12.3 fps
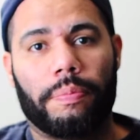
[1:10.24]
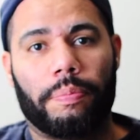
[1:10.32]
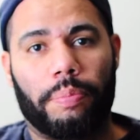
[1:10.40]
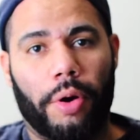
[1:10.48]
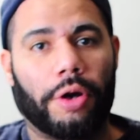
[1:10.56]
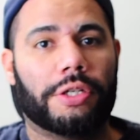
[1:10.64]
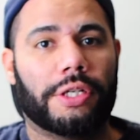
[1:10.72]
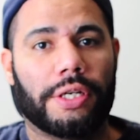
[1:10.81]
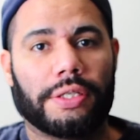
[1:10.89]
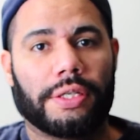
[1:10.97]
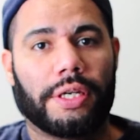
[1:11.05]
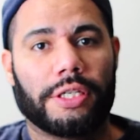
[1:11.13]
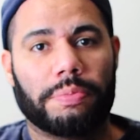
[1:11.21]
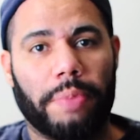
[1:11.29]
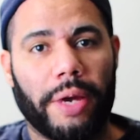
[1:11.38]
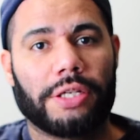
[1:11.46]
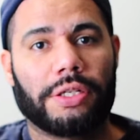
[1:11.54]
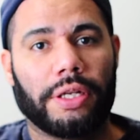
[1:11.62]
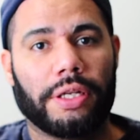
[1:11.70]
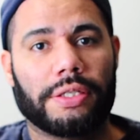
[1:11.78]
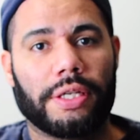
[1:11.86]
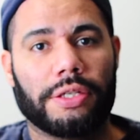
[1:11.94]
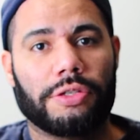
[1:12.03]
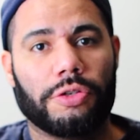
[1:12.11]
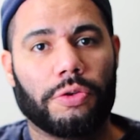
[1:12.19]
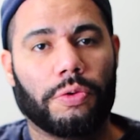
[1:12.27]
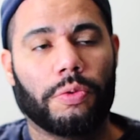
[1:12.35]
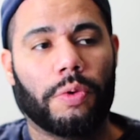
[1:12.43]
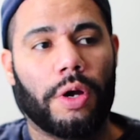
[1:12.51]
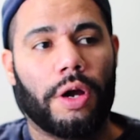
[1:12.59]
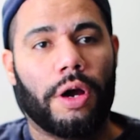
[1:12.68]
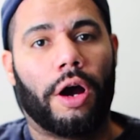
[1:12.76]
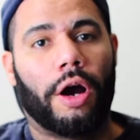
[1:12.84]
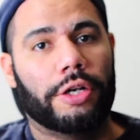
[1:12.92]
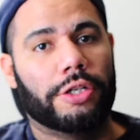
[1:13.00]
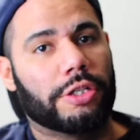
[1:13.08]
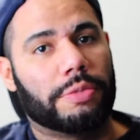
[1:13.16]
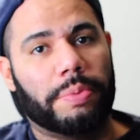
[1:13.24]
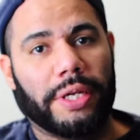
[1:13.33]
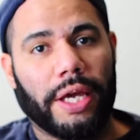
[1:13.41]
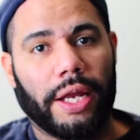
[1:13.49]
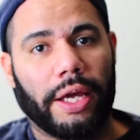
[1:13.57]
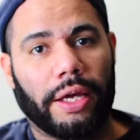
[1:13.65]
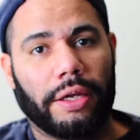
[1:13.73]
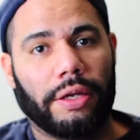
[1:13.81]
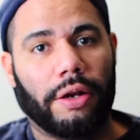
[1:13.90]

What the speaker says: purchase, especially since you are just beginning,